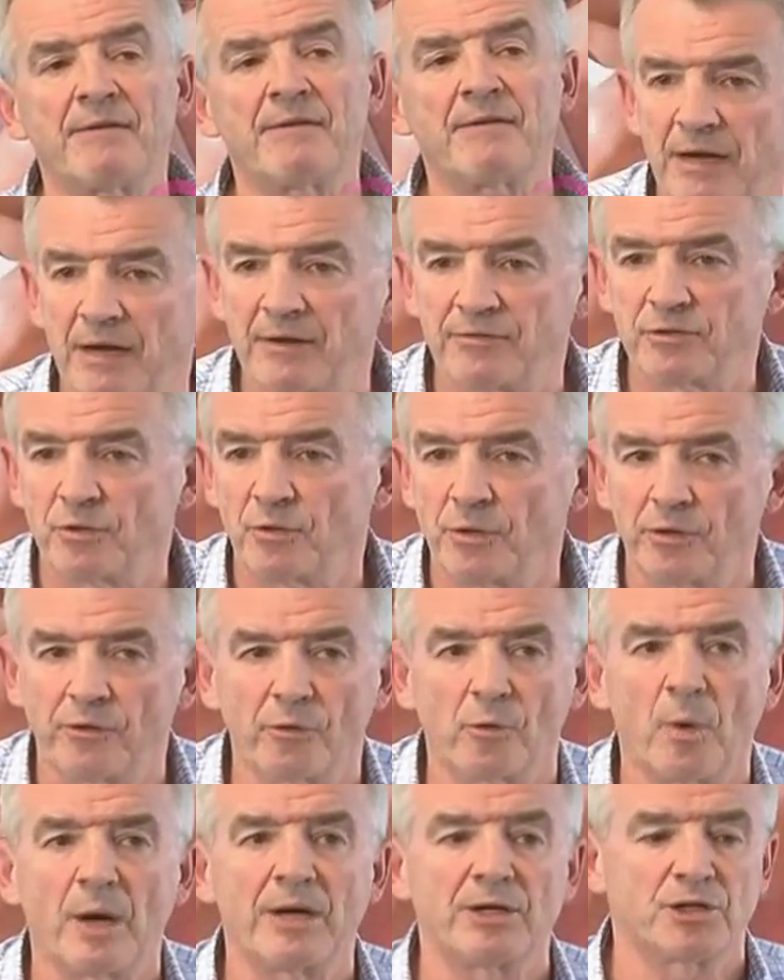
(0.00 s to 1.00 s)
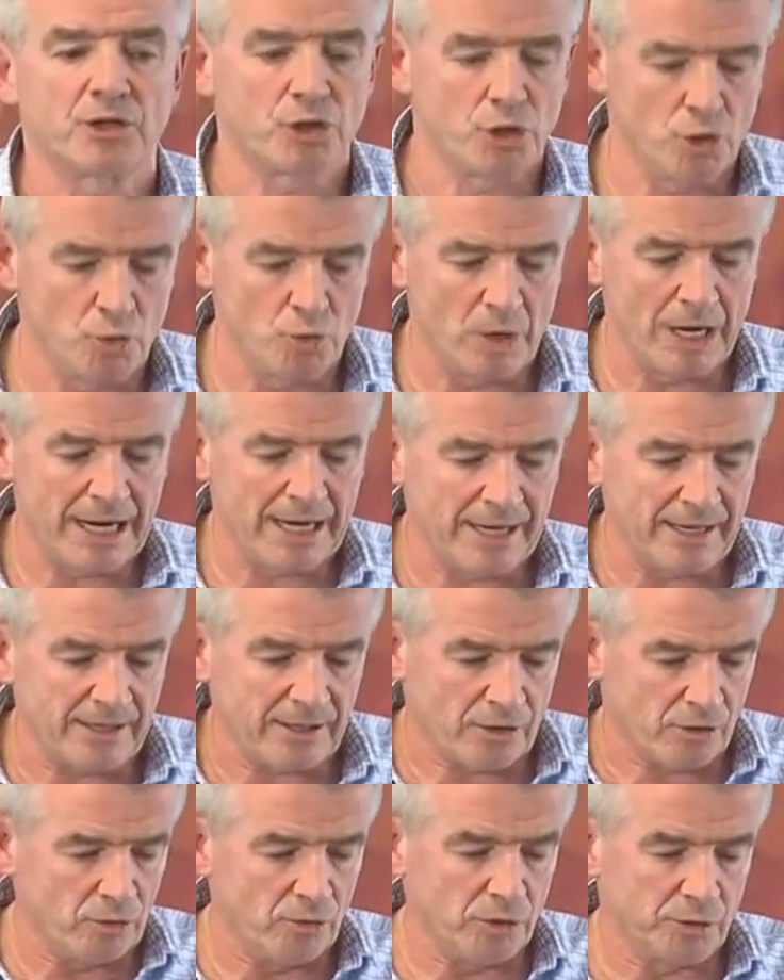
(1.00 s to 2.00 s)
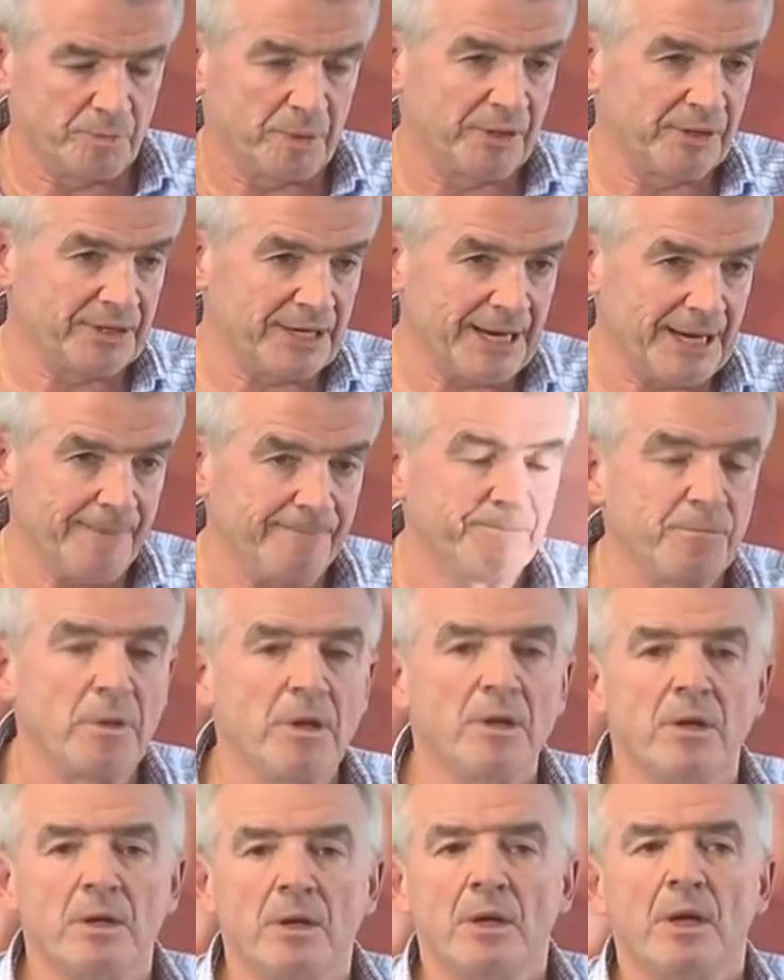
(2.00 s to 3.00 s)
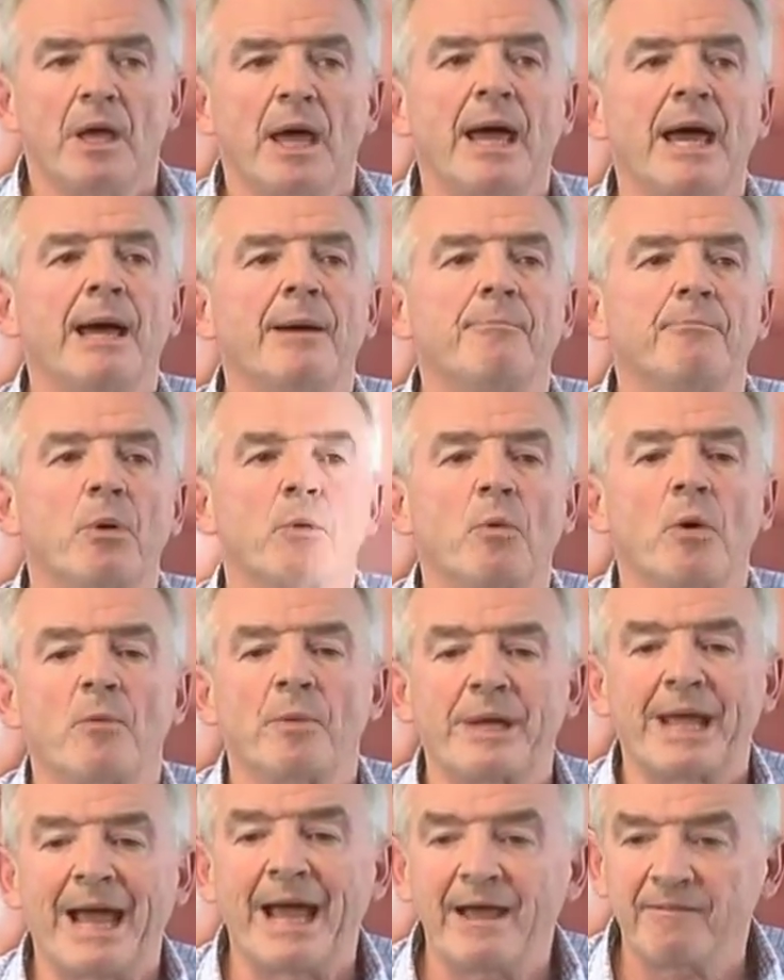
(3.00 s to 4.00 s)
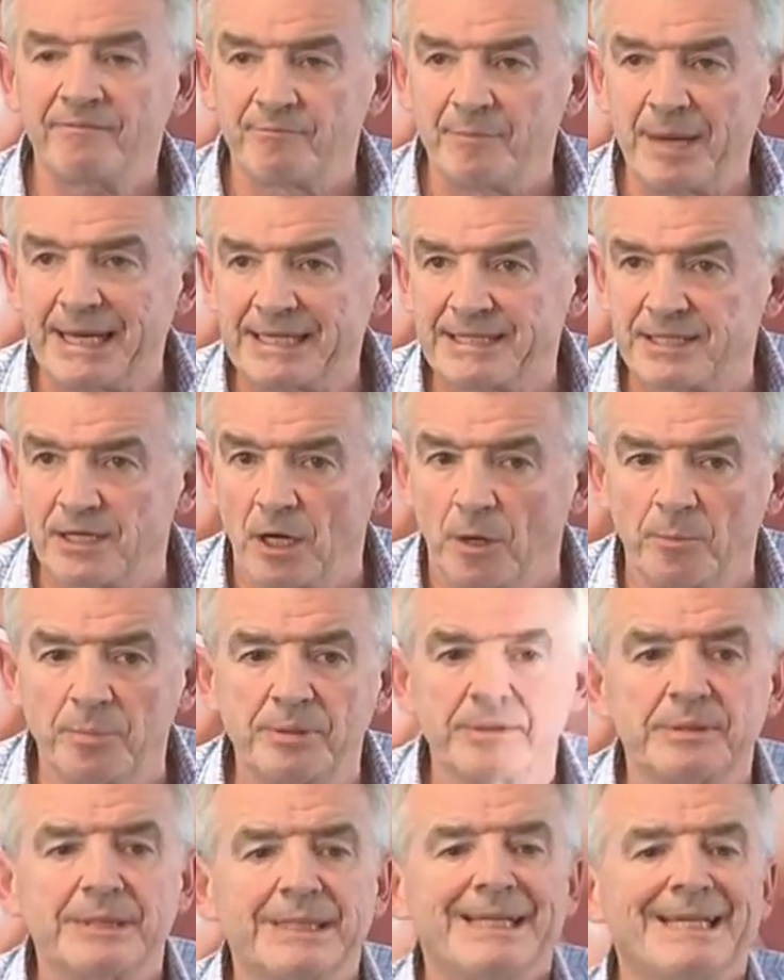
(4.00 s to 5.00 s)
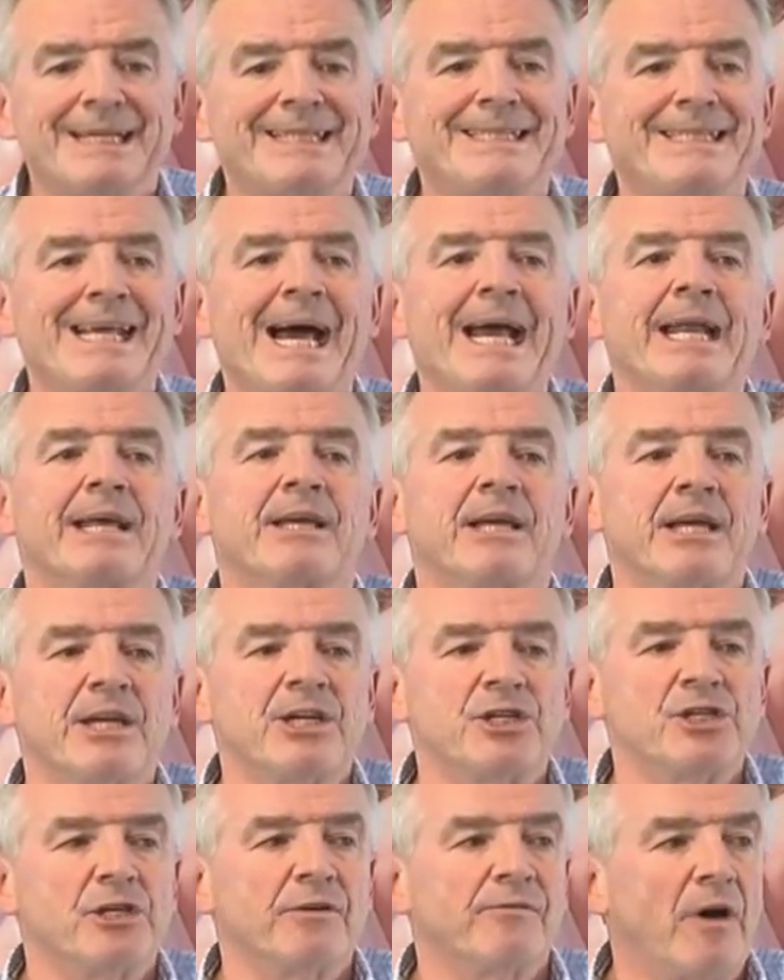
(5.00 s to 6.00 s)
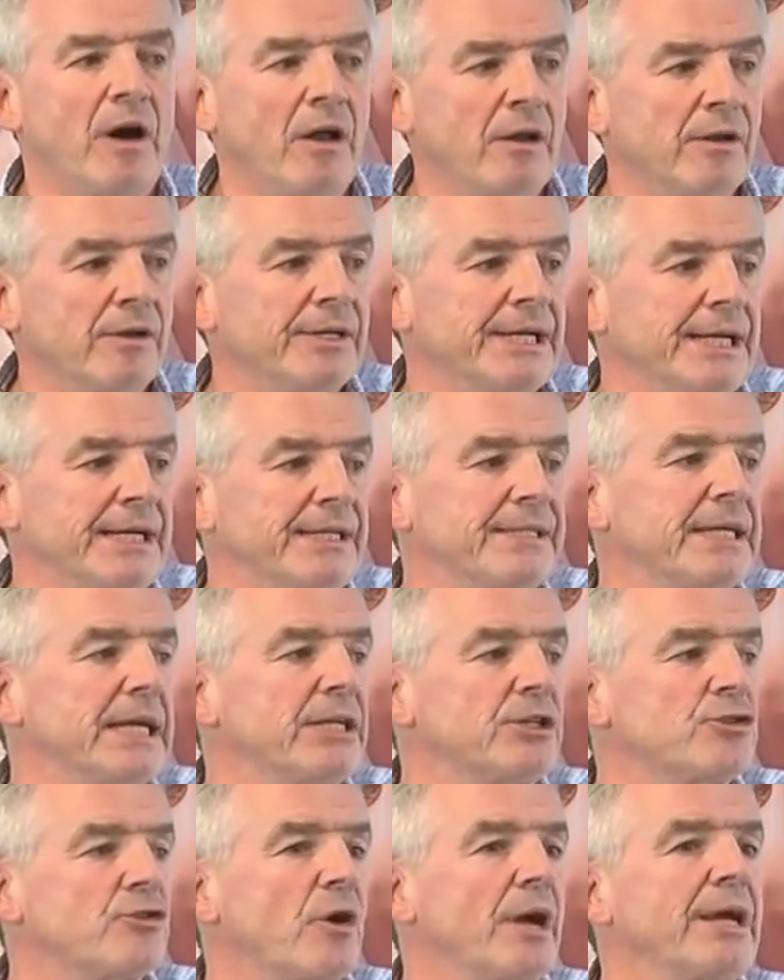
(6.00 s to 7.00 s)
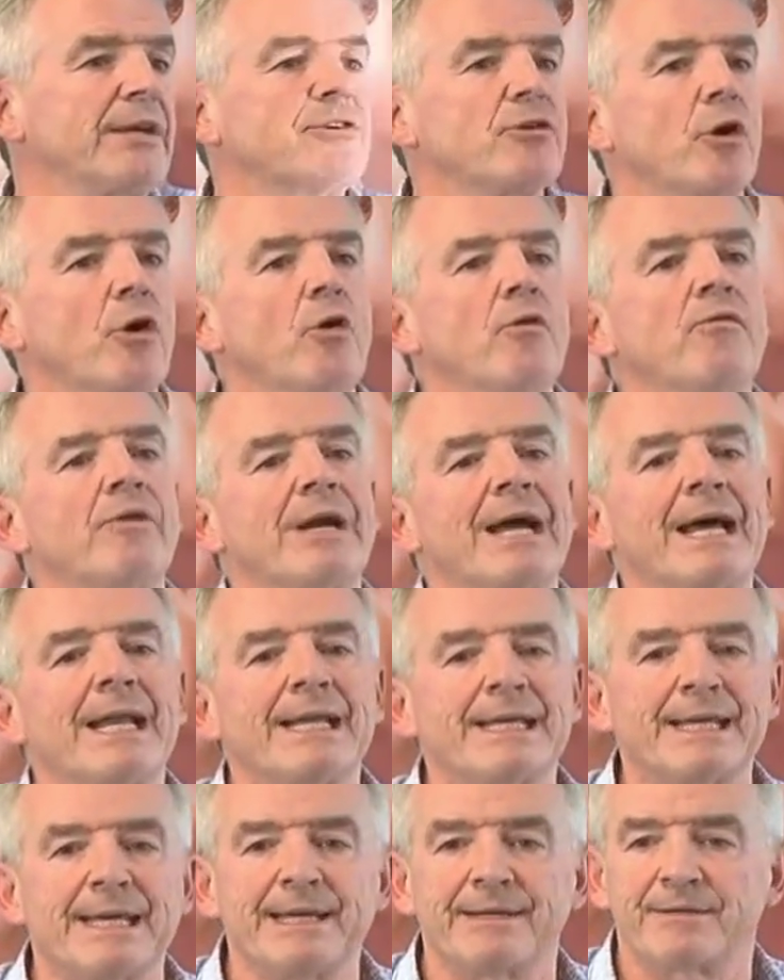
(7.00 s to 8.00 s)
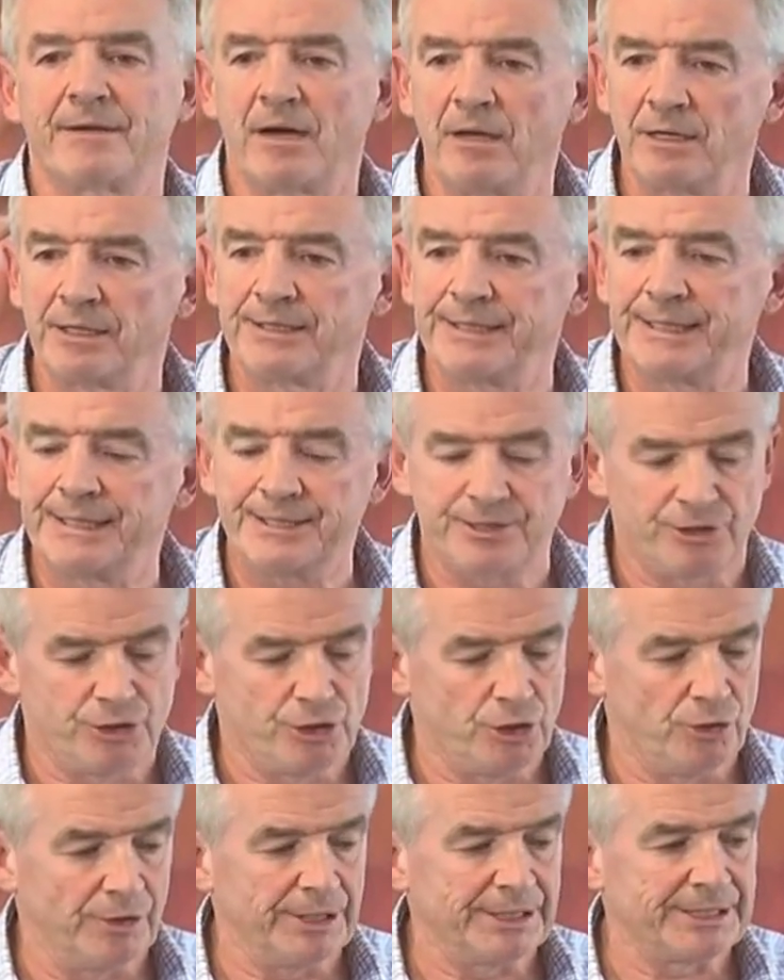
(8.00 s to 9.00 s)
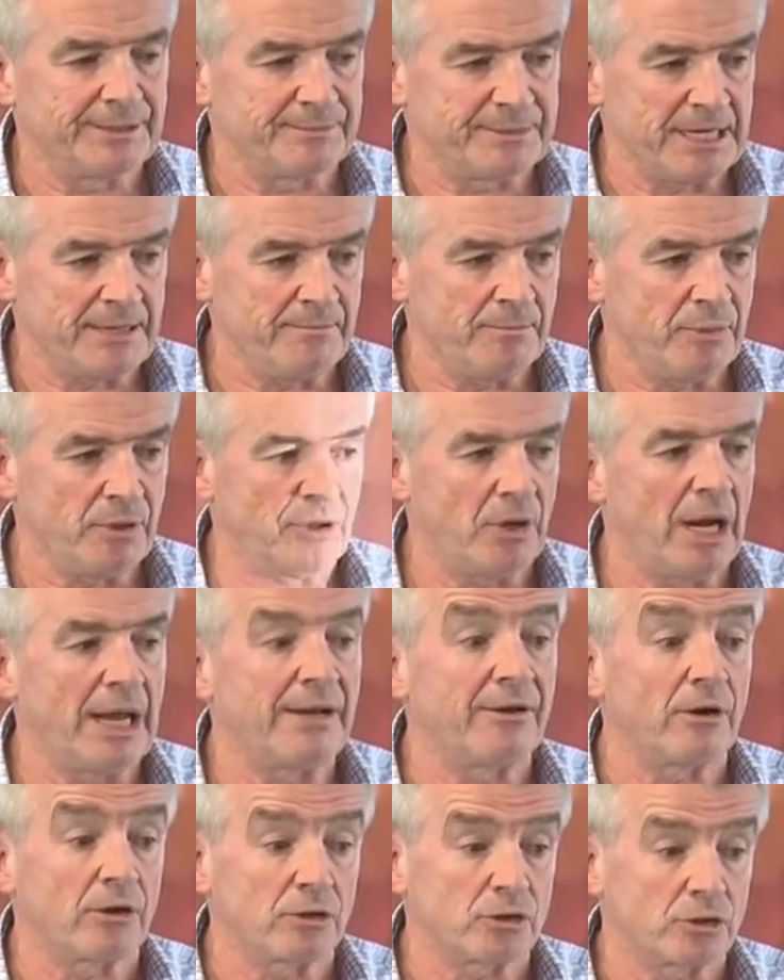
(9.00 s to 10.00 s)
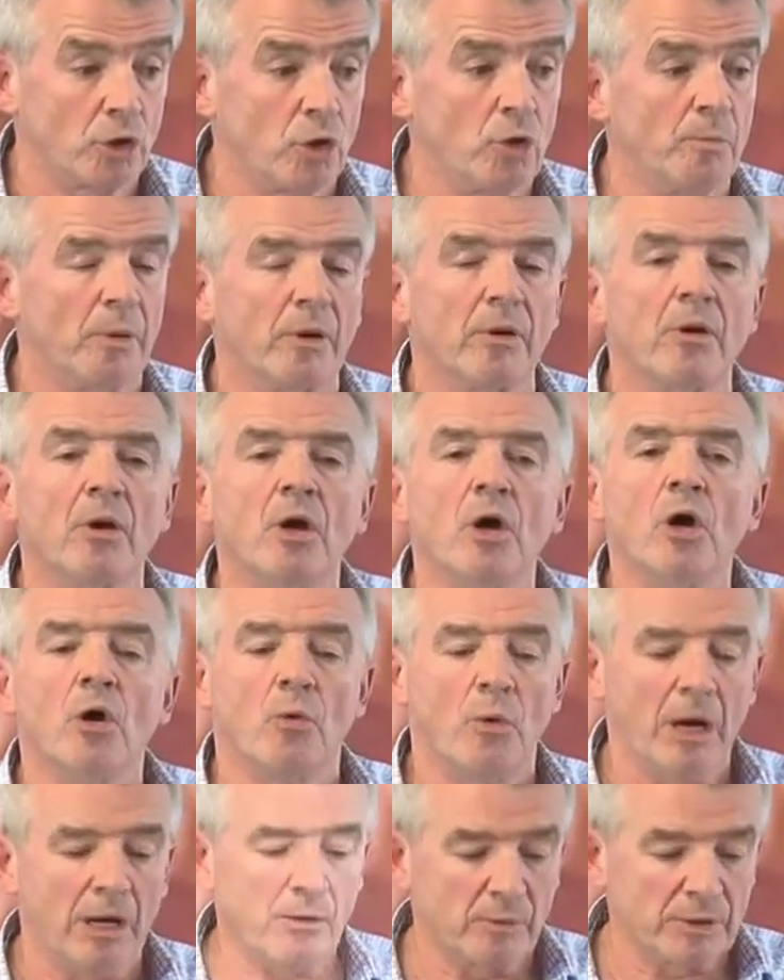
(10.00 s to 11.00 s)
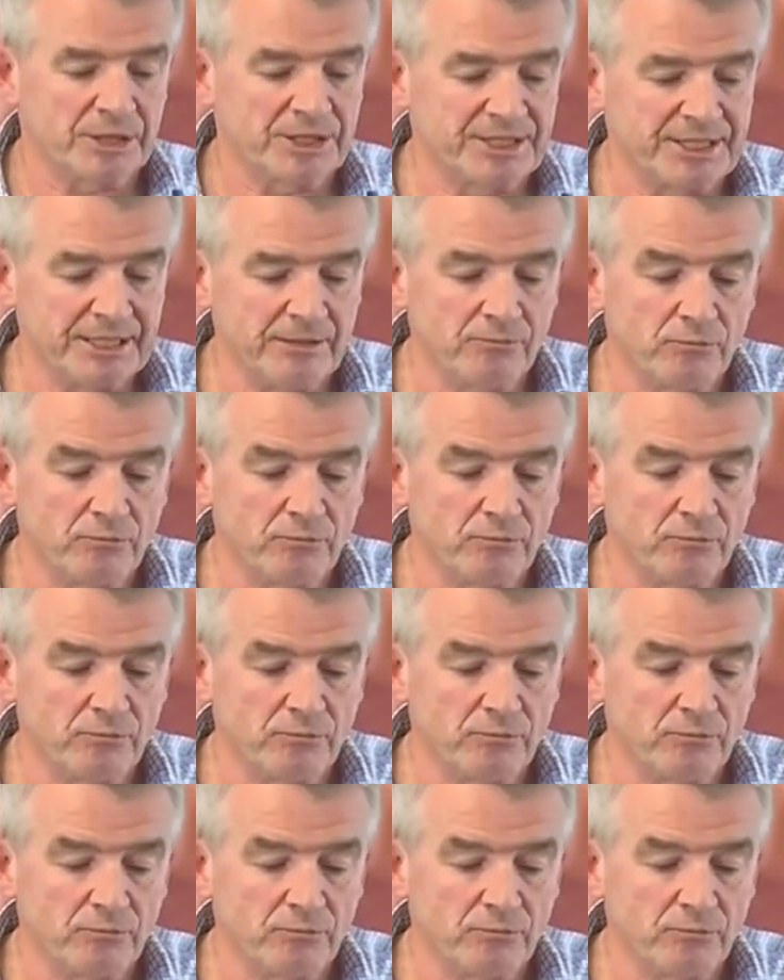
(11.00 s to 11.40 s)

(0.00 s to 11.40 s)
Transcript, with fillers: aircraft only requires two uh, crews per day. Um, but what we have messed up is the allocation of holidays and trying to over allocate holidays during September and October while we're still